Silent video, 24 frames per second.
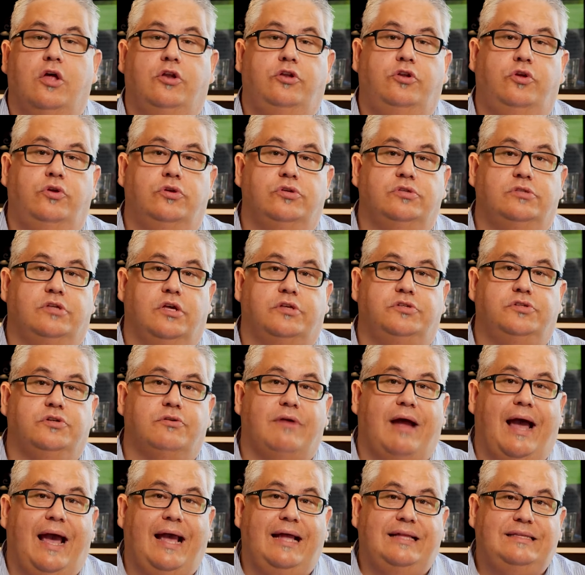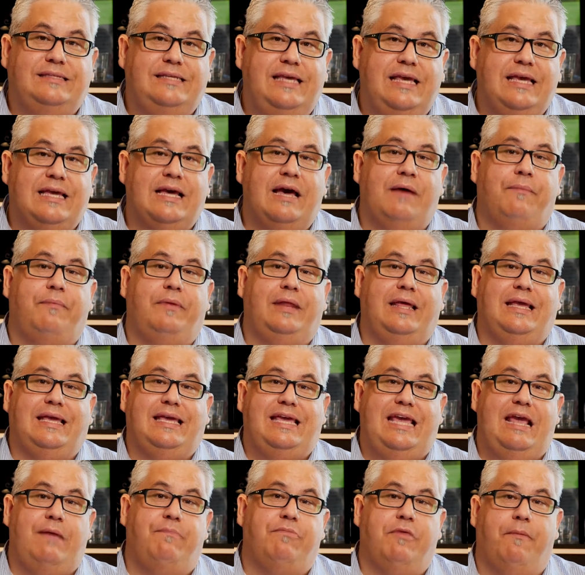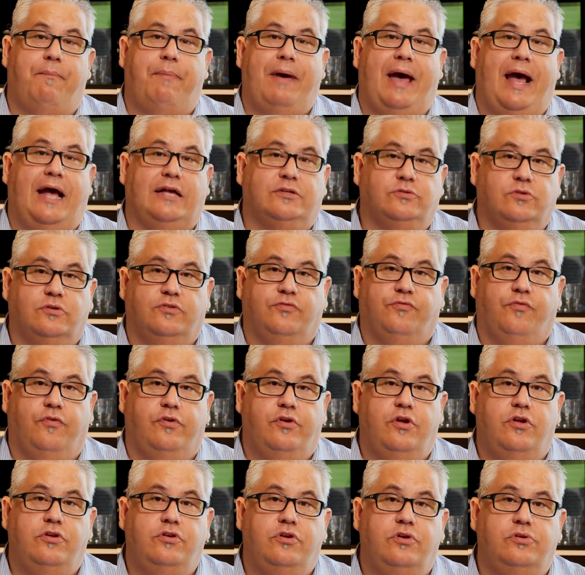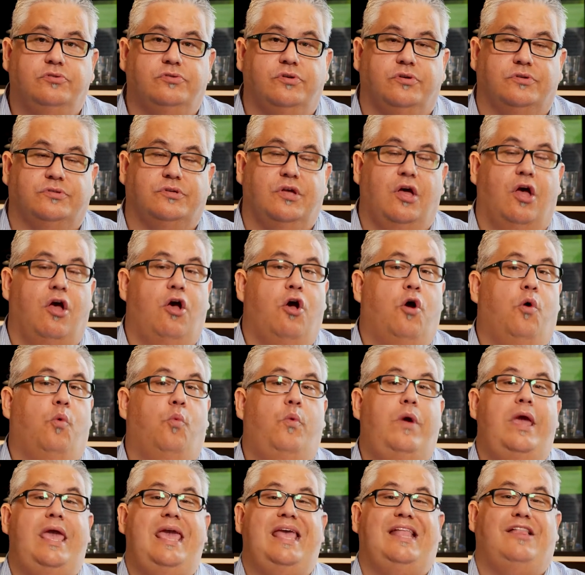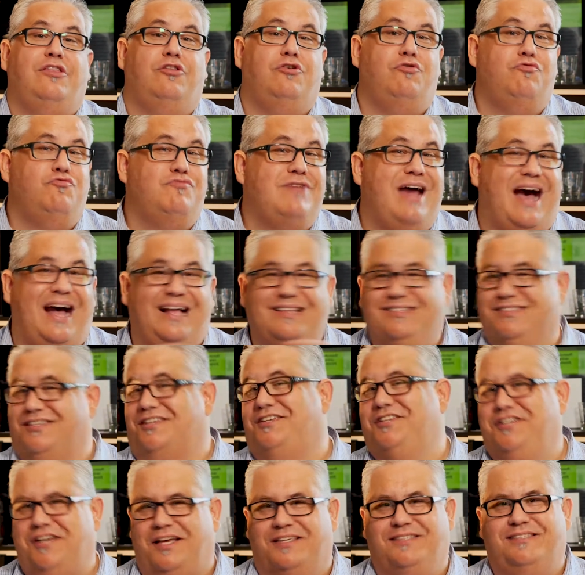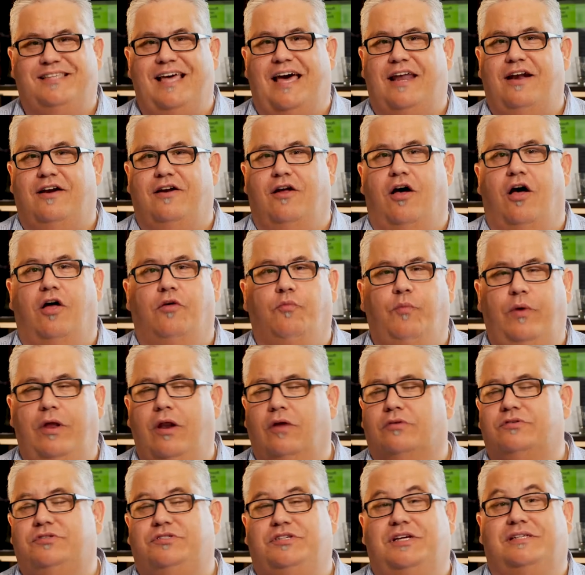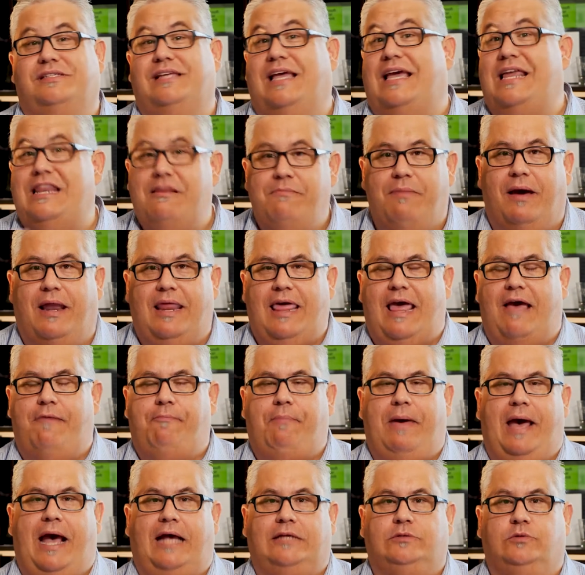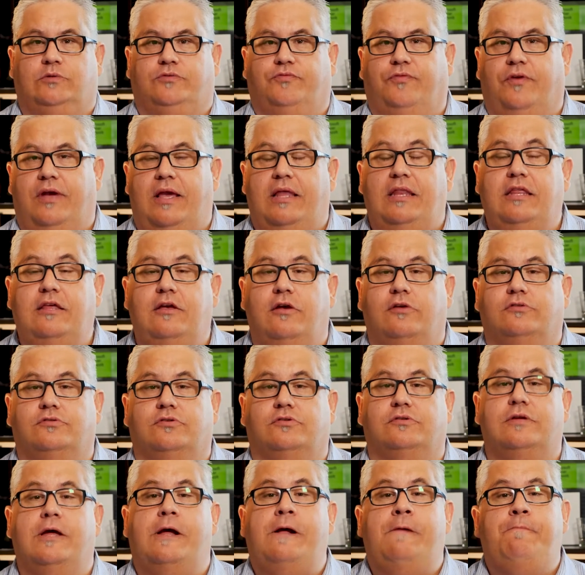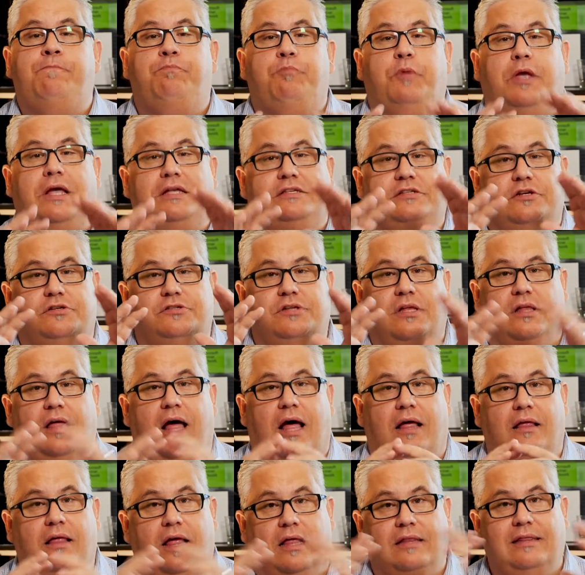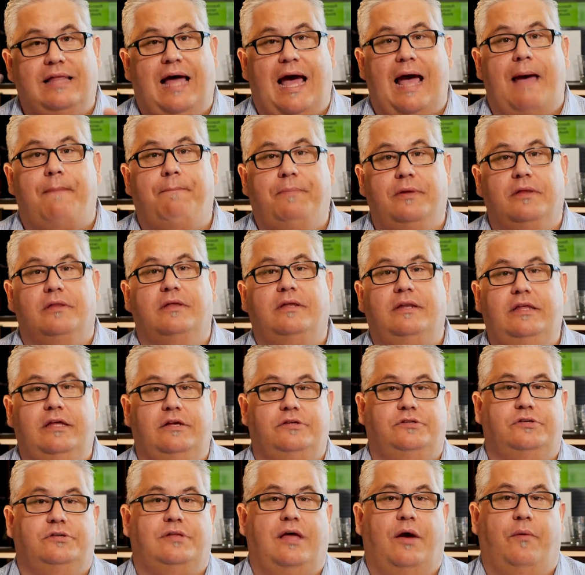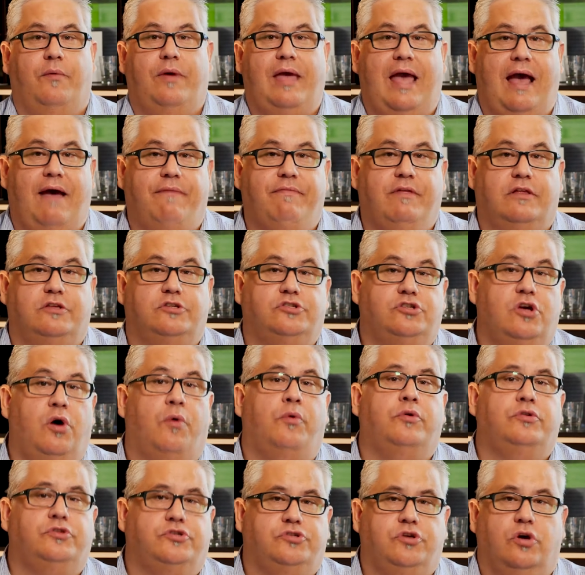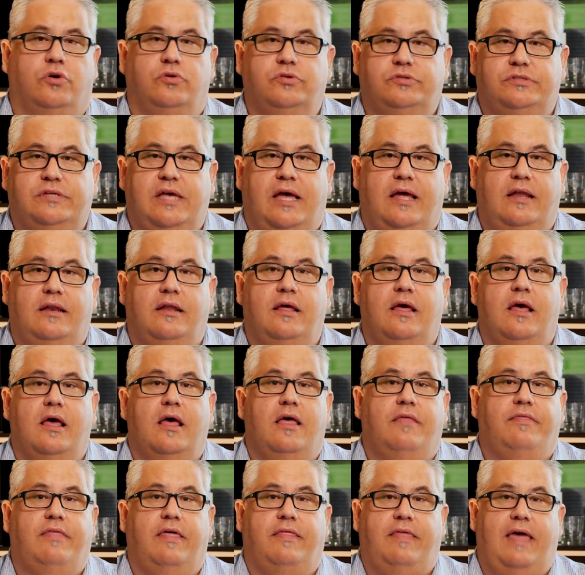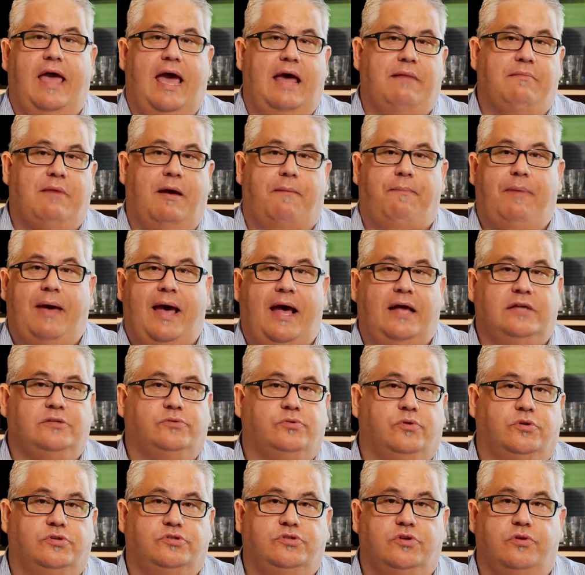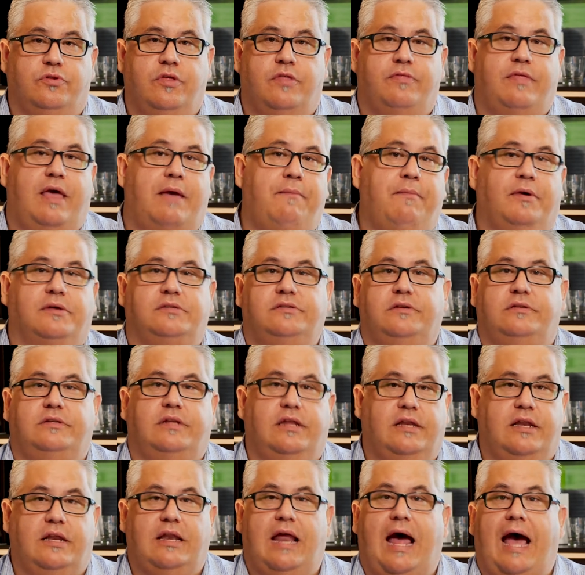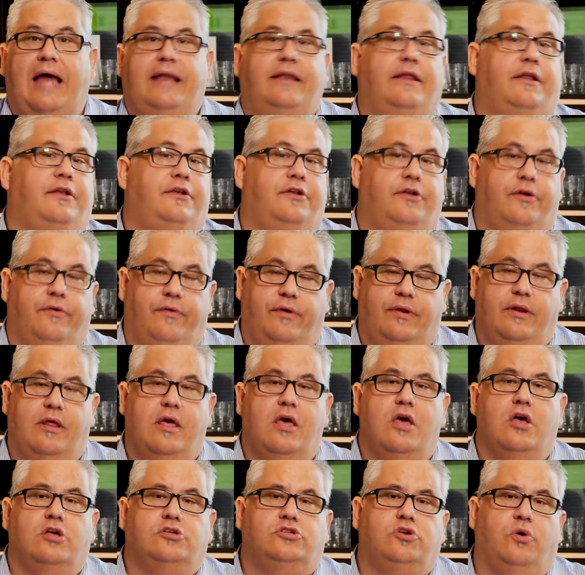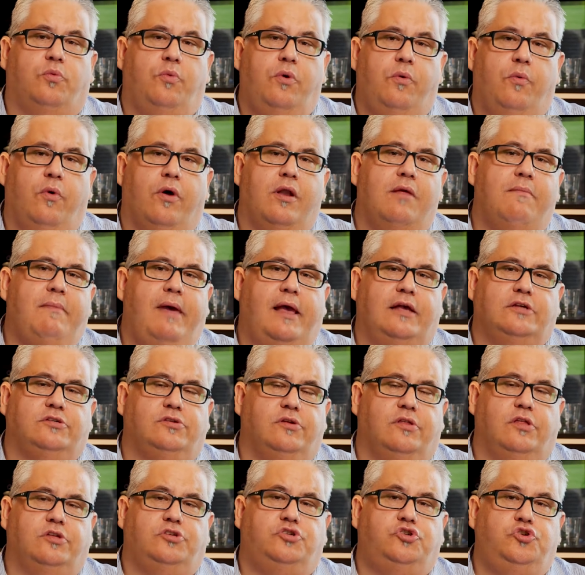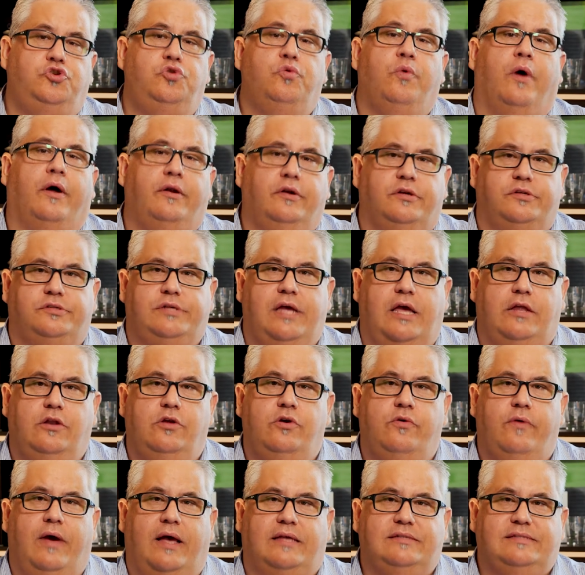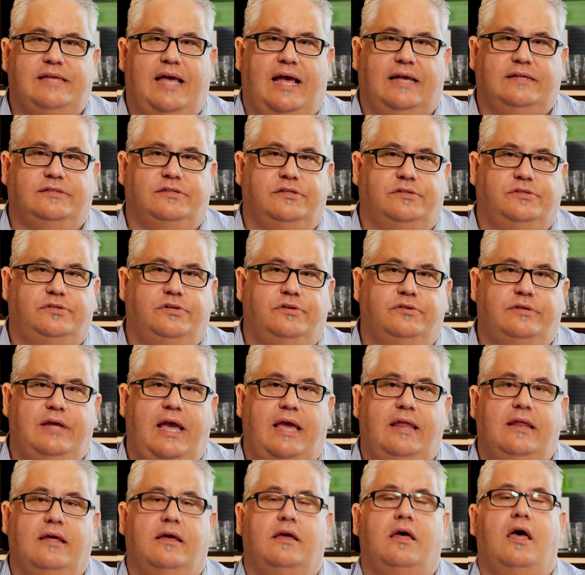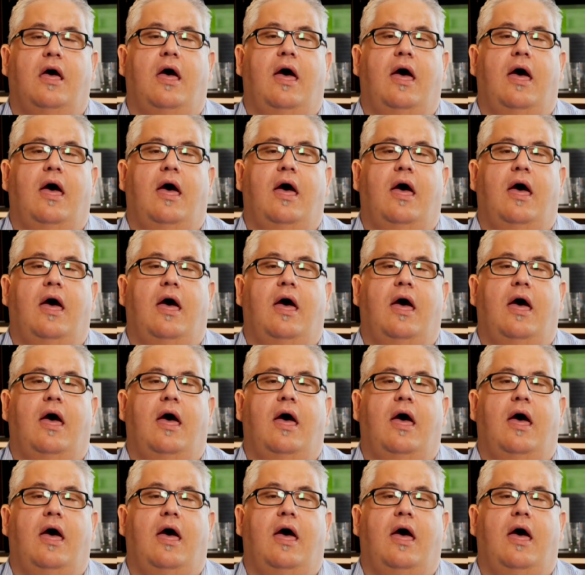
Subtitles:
Does your IT company keep the passwords for your users? We do not suggest that at all. We don't suggest anybody have passwords for any users because there's a liability issue that we have that so-and-so said that they had my password, so then they must have did it, I didn't do it. So we want to make sure that you understand who has access to your data.